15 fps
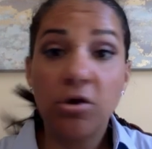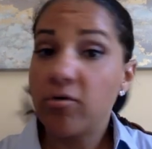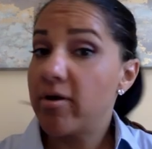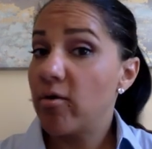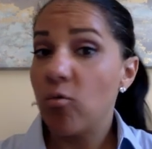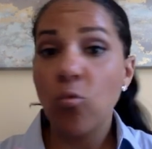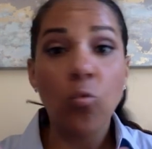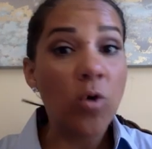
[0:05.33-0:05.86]

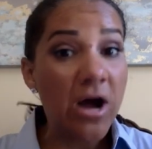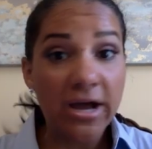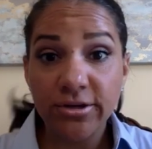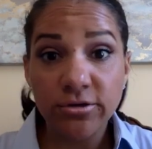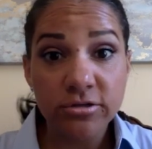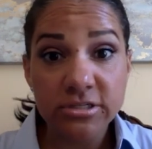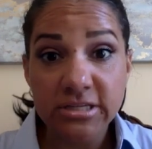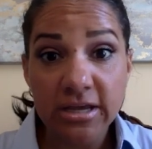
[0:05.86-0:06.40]
out why
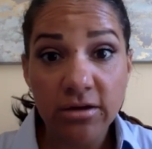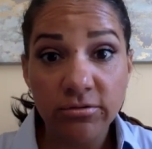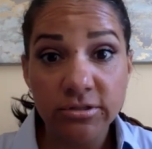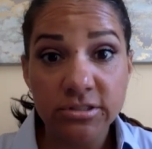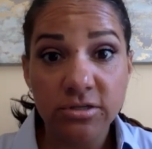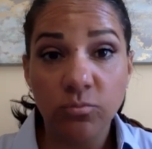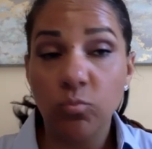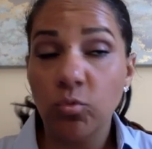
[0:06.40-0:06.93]
your sound
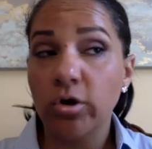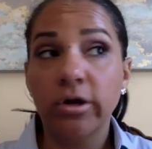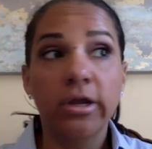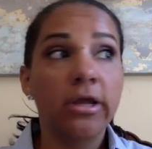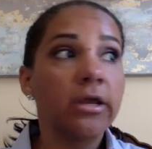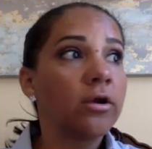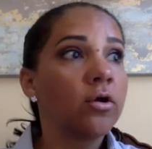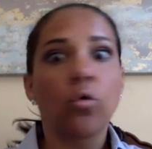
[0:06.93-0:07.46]
isn't
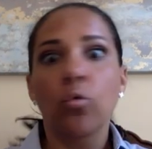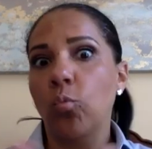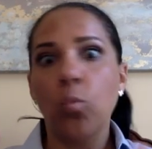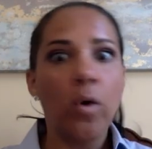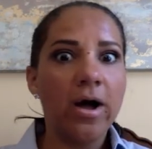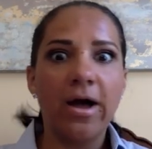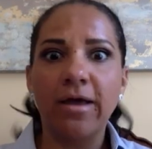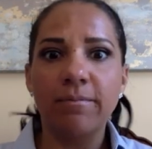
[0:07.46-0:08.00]
working or
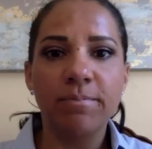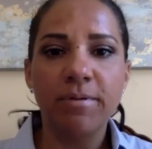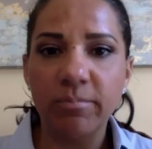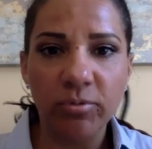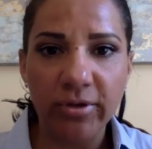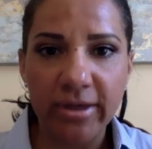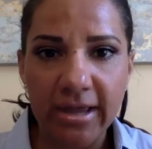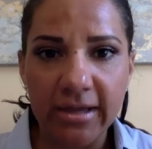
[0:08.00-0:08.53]
why
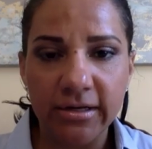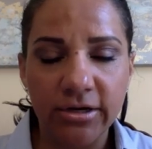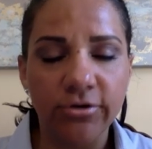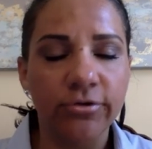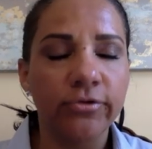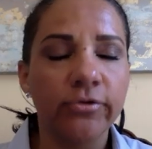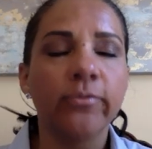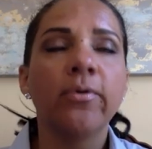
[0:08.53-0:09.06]
people can't hear
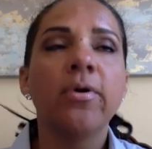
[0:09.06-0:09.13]
you.